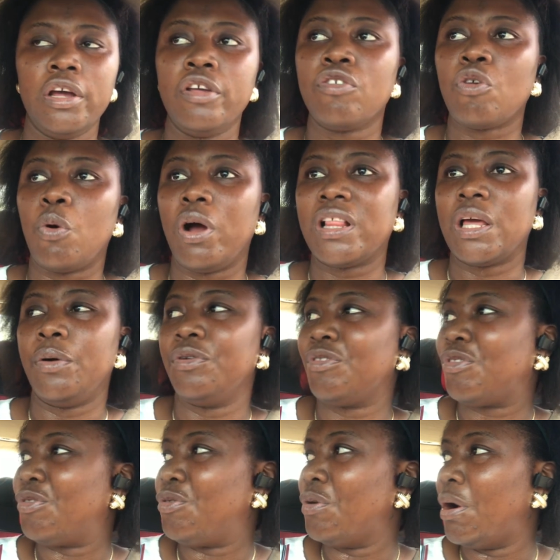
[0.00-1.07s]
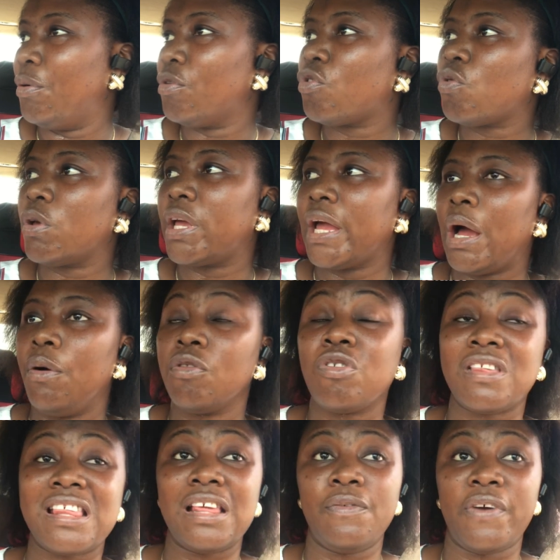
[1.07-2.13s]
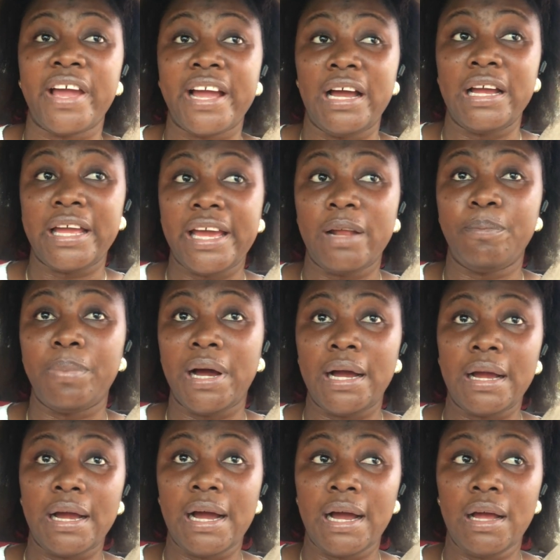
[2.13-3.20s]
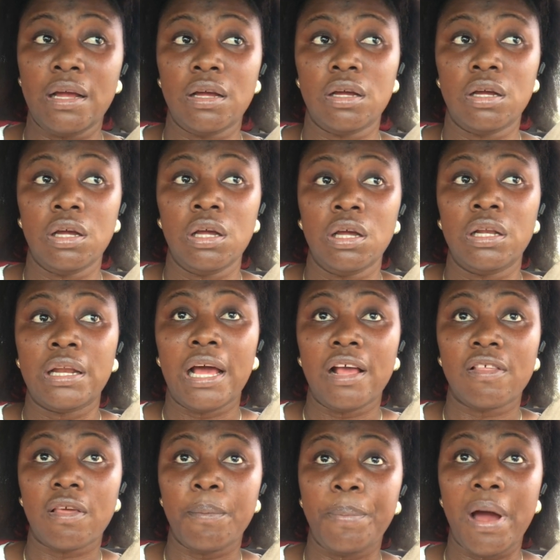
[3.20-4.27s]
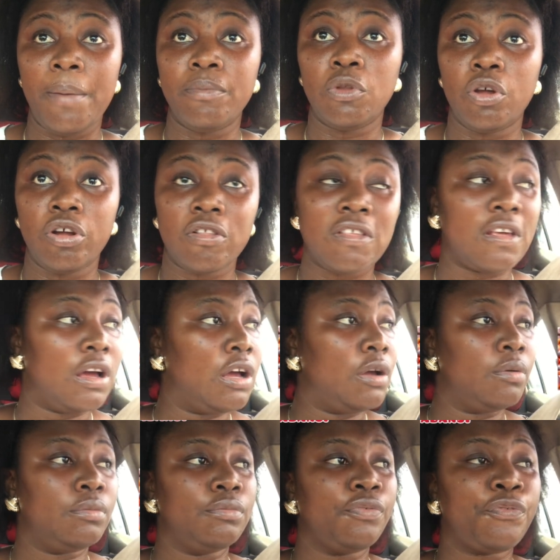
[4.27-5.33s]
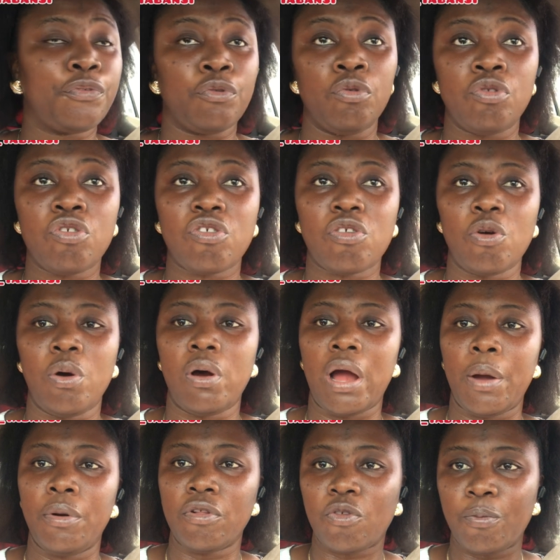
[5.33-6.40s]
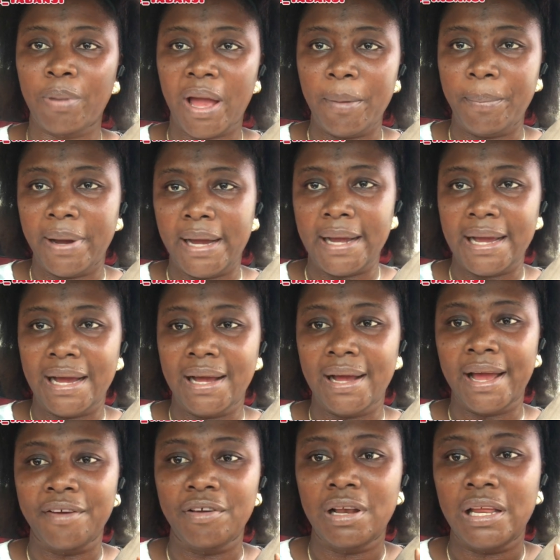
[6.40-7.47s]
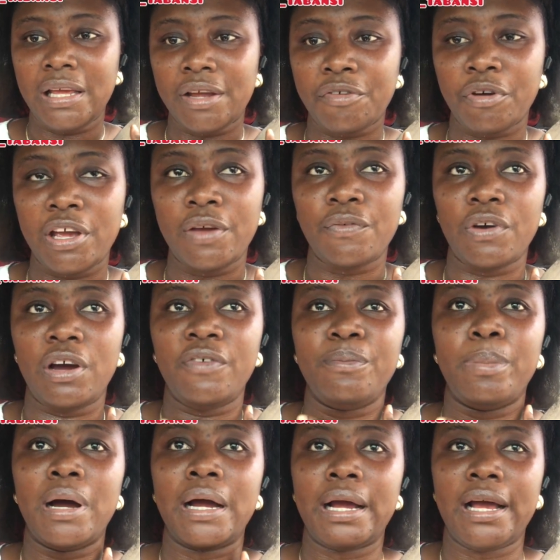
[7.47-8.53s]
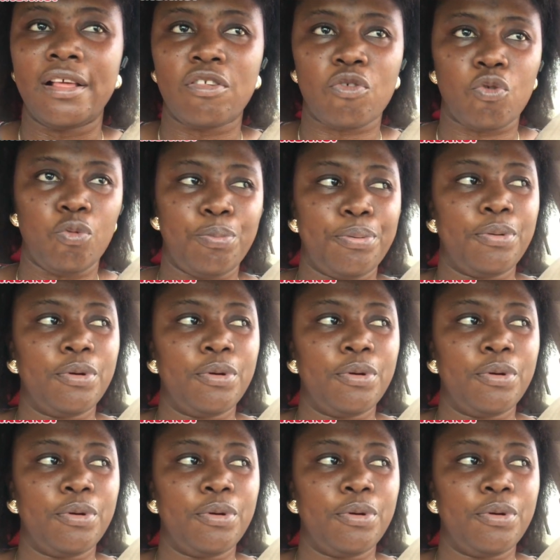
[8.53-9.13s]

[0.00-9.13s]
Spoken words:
So what I want to do, I want to see if I can get banga. That's a palm nut fruit, so I want to buy banga. I really crave banga soup.